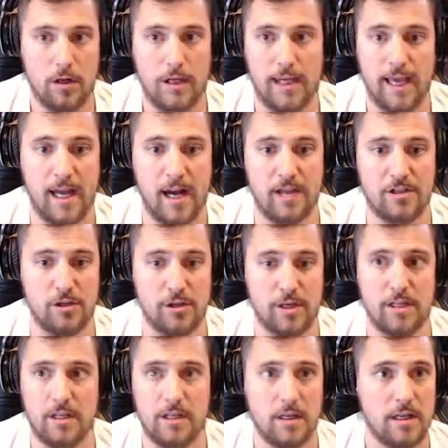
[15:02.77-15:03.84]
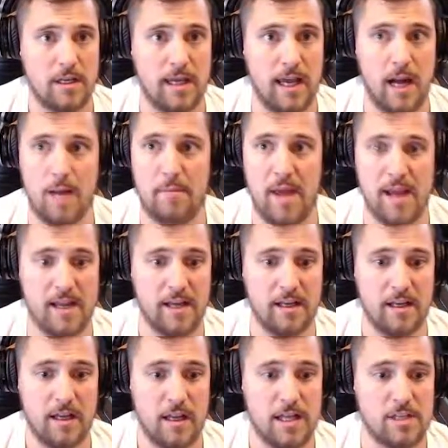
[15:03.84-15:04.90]
Can I do it? Can I make it?
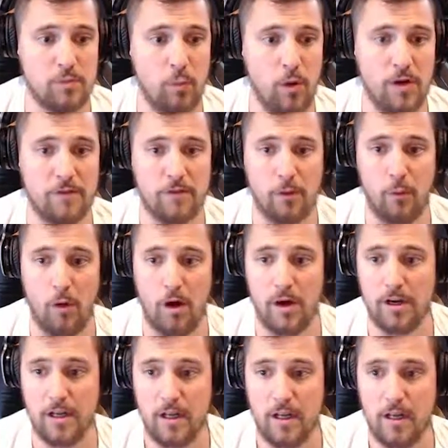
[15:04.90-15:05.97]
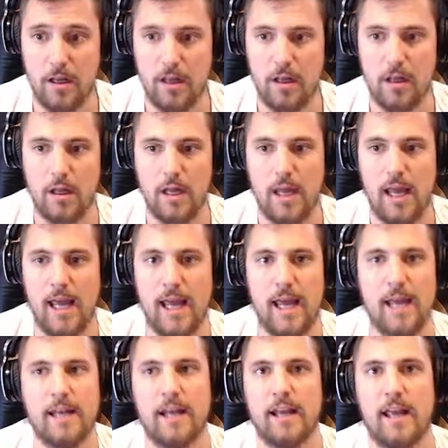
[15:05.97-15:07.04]
It's one for one,
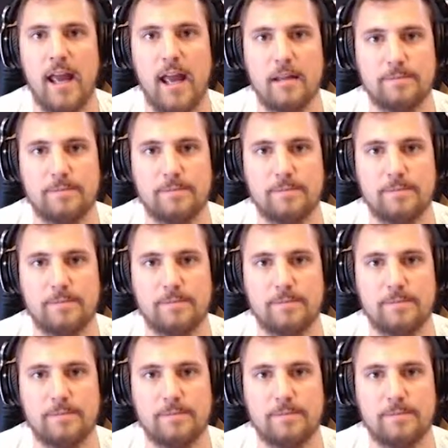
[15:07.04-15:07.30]
and I can't.